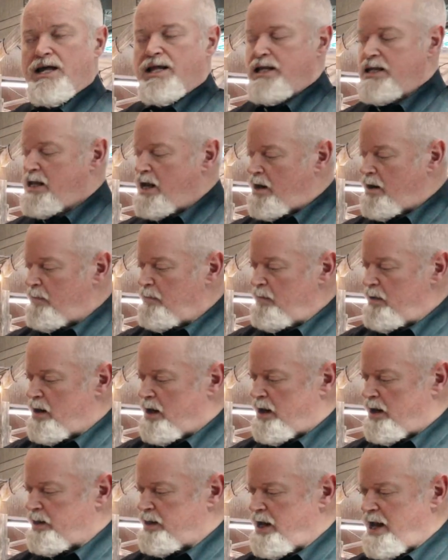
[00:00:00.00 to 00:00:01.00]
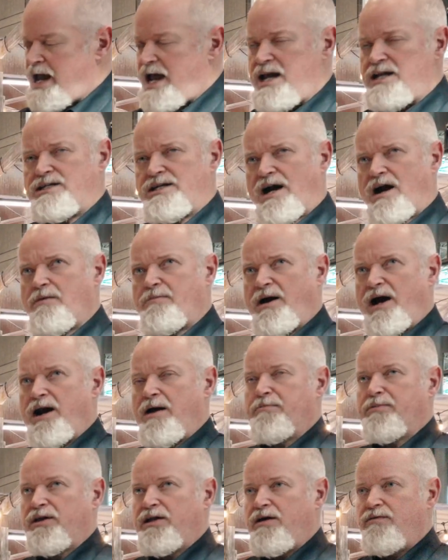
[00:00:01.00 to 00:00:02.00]
The 8 terabyte,
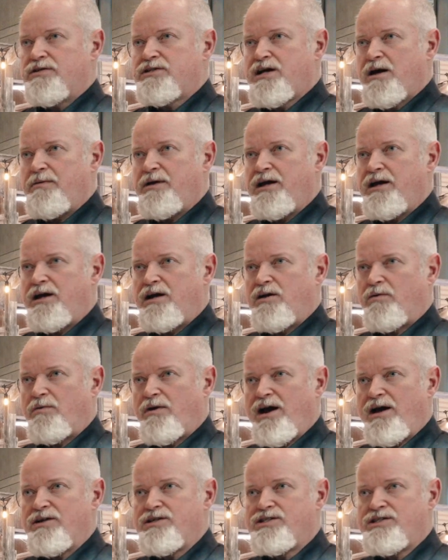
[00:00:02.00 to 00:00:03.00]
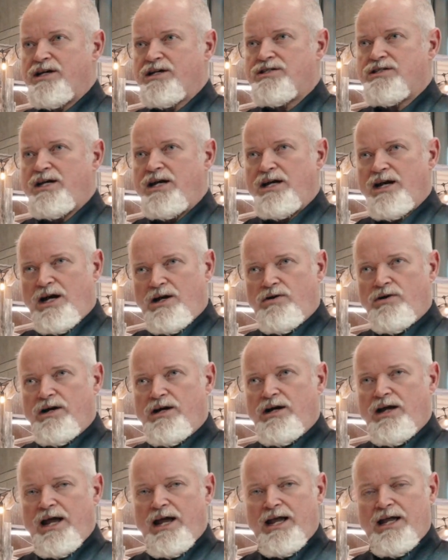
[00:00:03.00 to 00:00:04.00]
I believe, is coming in at around
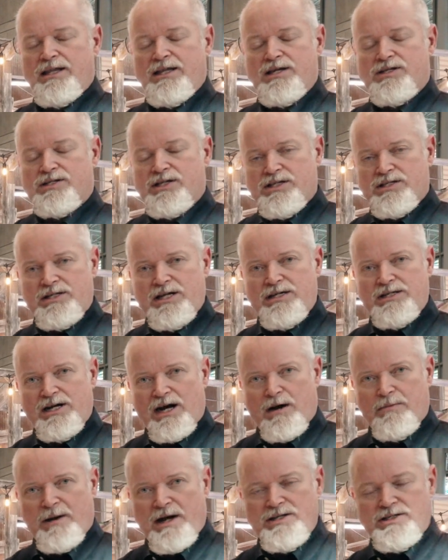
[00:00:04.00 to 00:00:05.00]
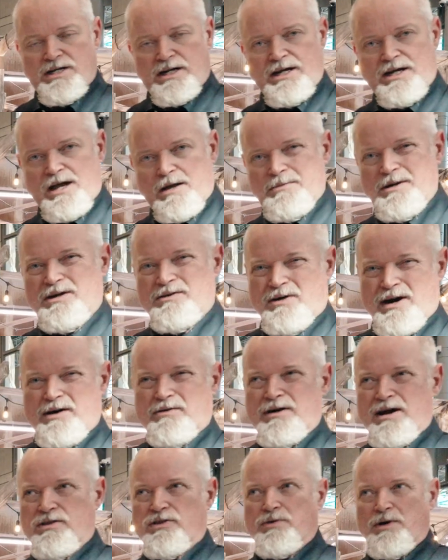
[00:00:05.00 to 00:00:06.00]
1,600, and the 16 terabyte is going to come in right
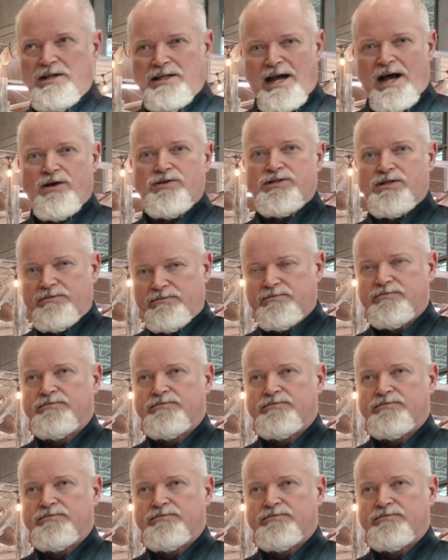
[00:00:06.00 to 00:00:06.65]
around 3,000.